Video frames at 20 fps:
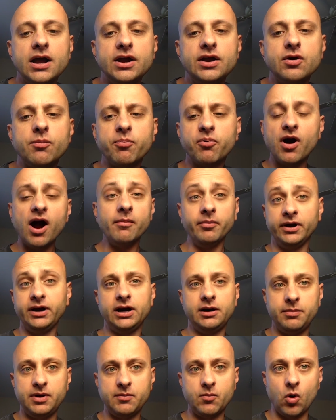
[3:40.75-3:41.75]
You're probably
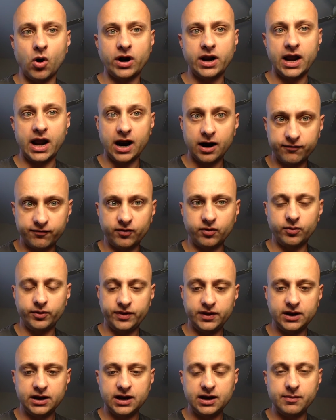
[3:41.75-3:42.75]
going to be more careful
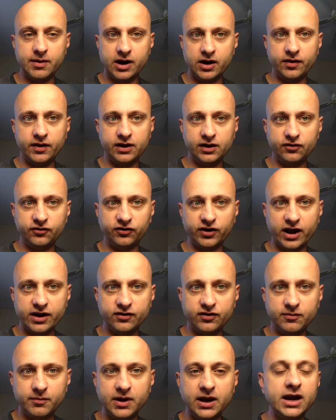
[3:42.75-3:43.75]
with the email that you
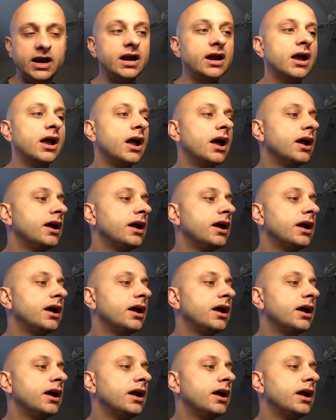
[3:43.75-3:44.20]
send to me.